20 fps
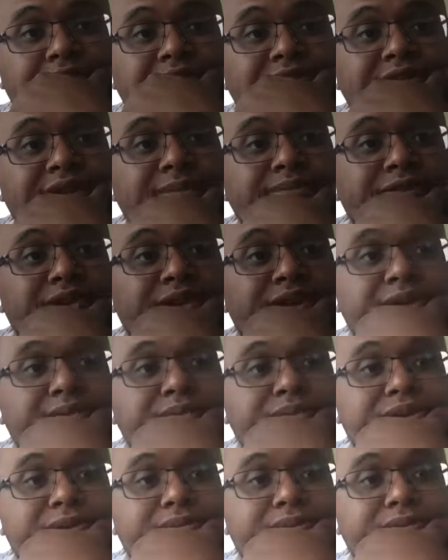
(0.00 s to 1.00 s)
something that
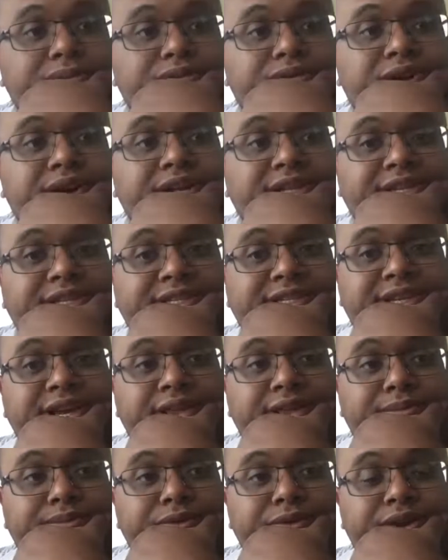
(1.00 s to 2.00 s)
people tried to
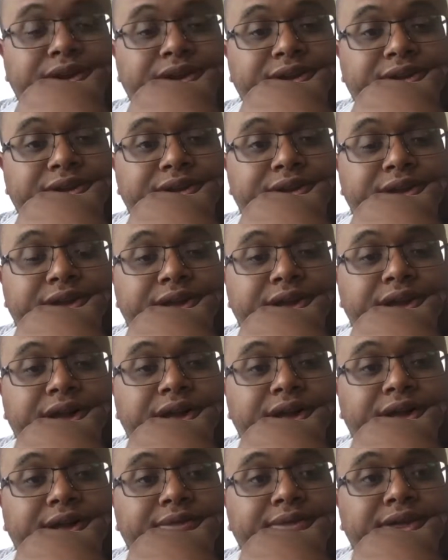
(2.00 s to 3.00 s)
celebrate.
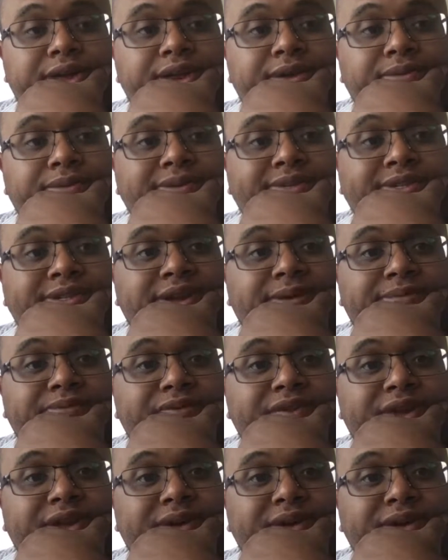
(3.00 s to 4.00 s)
That it was
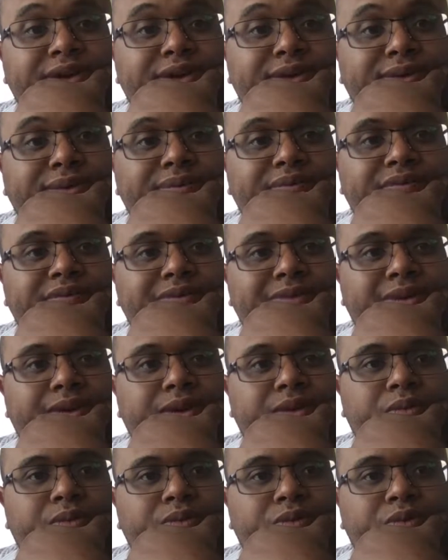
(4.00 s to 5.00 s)
something,
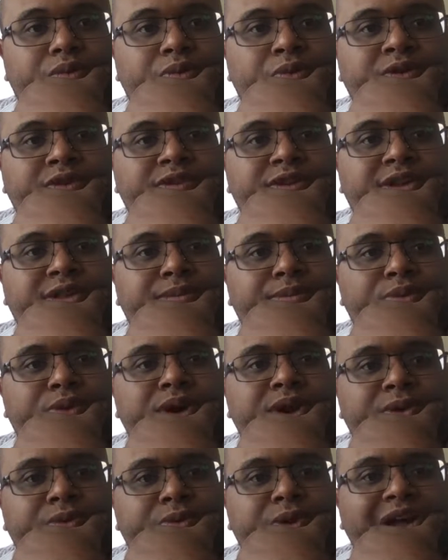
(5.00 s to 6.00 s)
we're
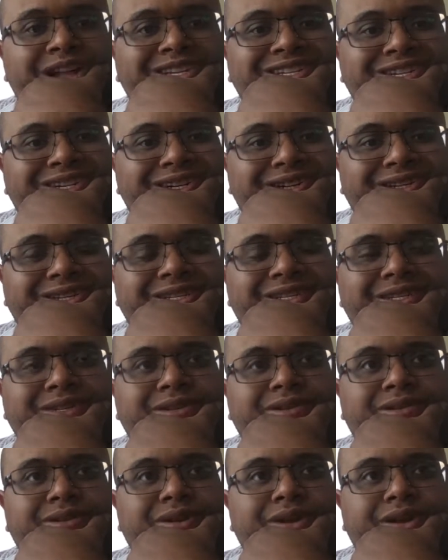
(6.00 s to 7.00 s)
celebrating ratchetness
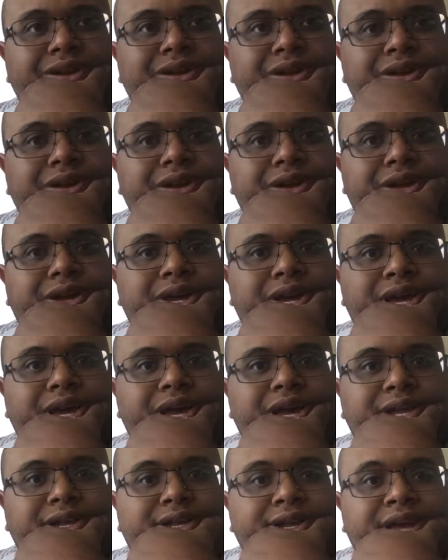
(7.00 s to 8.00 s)

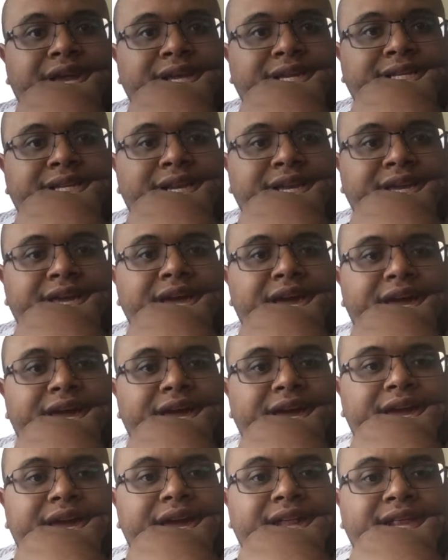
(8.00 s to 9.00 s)
and
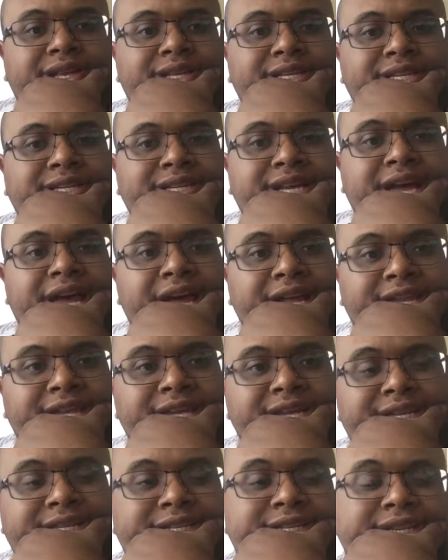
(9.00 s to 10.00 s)
decay, and the
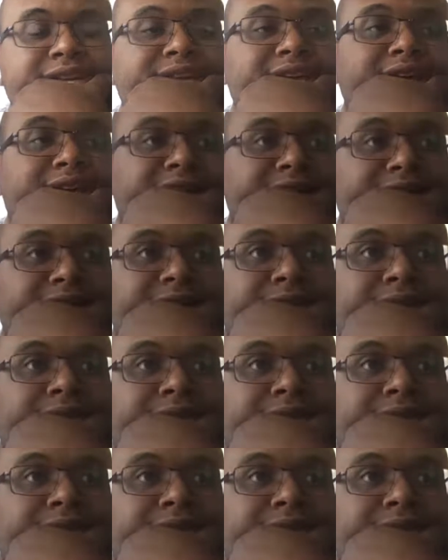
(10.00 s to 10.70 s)
society is decaying.